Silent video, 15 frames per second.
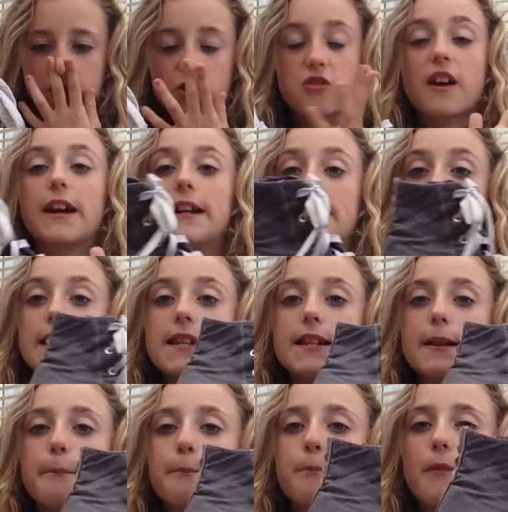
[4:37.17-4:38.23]

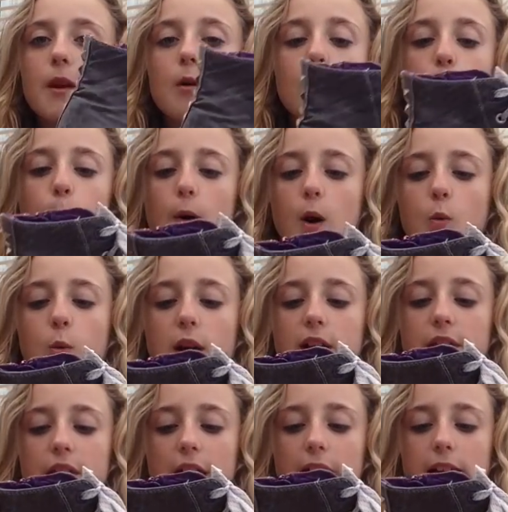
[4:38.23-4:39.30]
trainers but
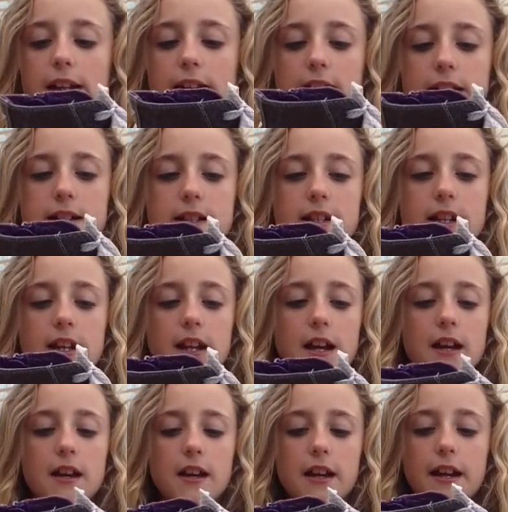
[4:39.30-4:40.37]
with a hidden
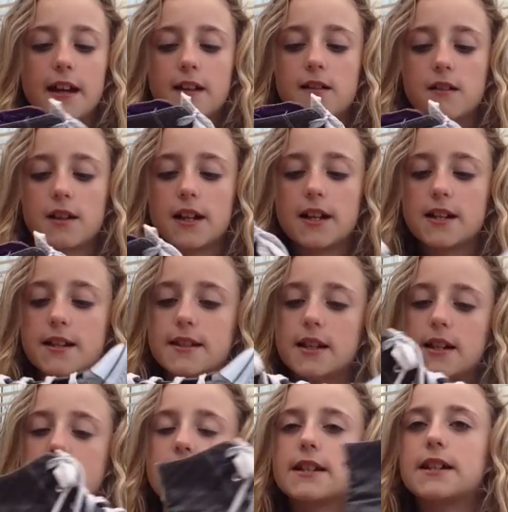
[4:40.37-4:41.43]
heel
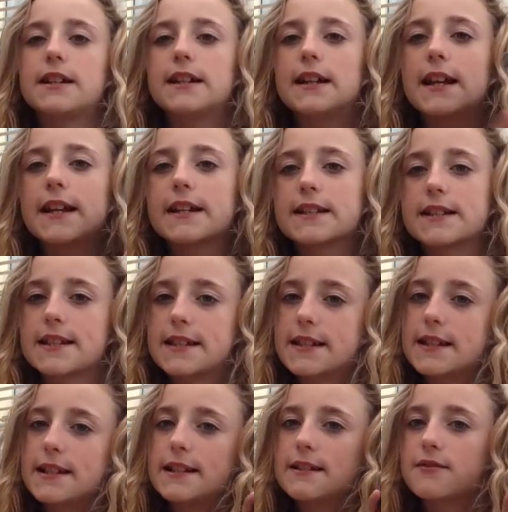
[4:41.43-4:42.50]
inside. I like this
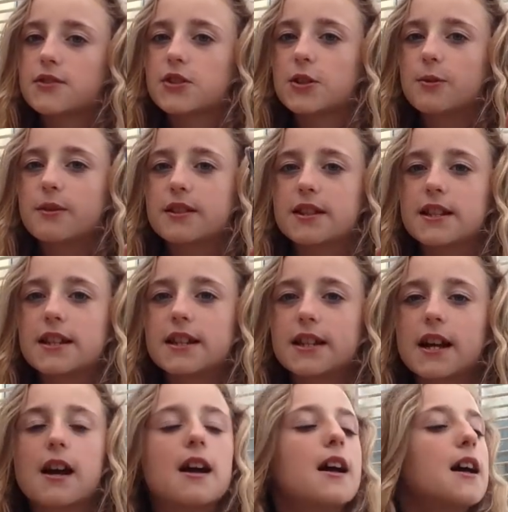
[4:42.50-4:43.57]
style of shoe I think
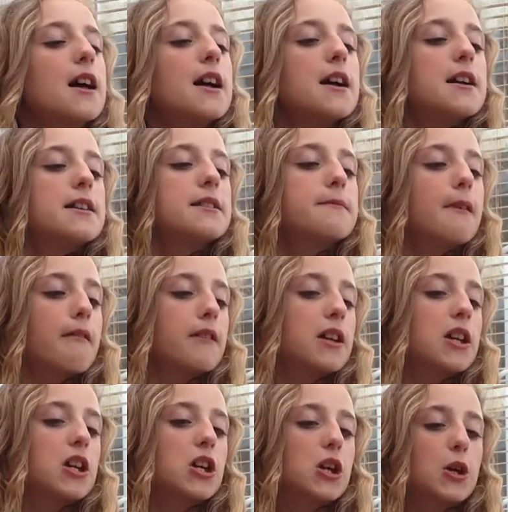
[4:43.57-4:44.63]
very
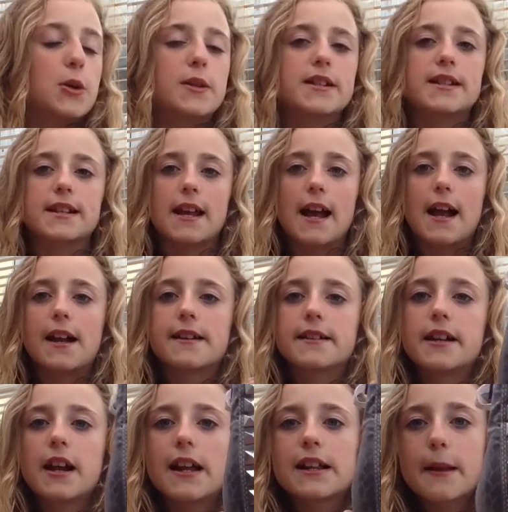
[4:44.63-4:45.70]
cute. And
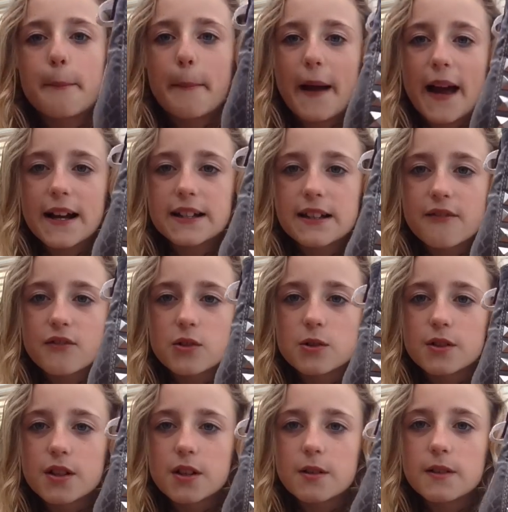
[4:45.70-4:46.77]
I like the back. They've
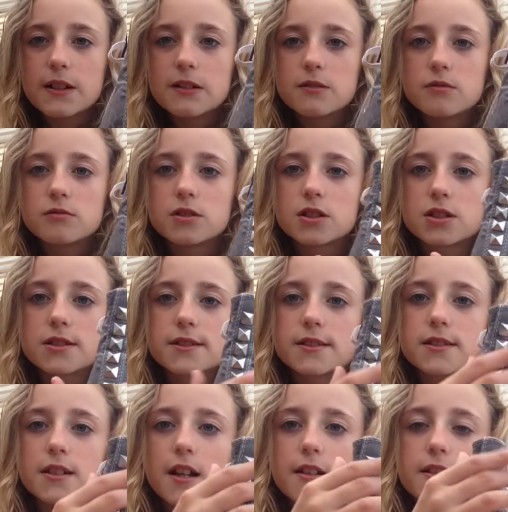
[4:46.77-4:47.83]
got cute little
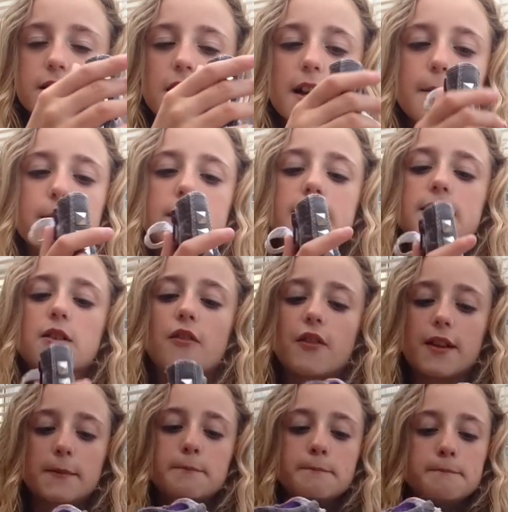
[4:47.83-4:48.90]
stud diamonds on
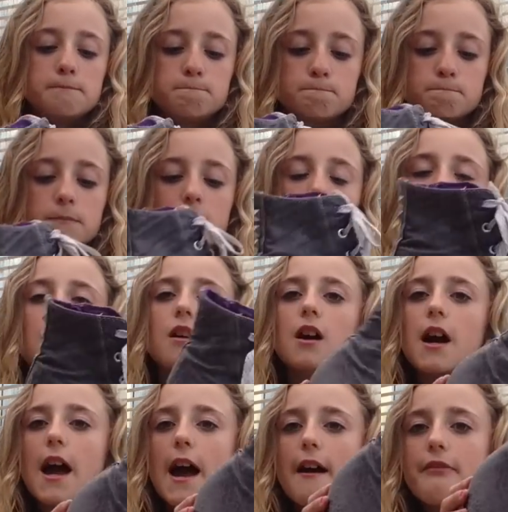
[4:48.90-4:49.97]
them.
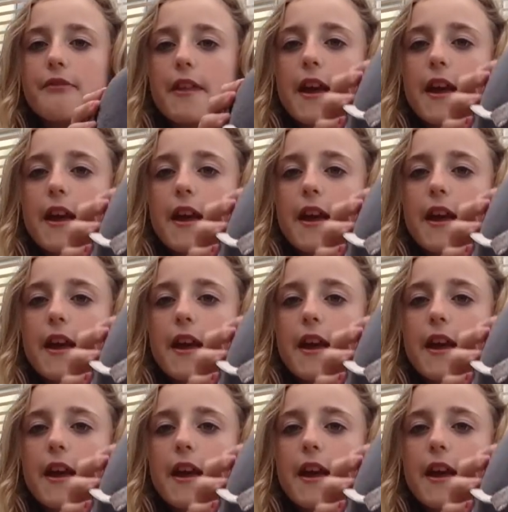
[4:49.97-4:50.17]
And